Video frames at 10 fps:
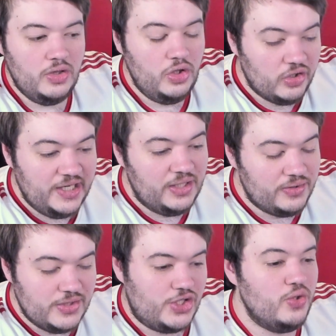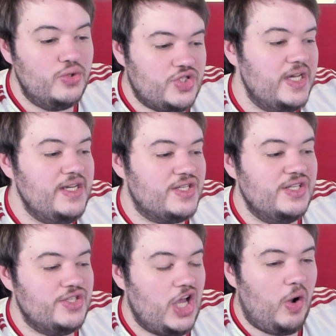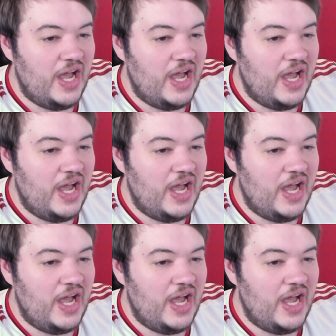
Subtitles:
Looking at the 2 seasons, though,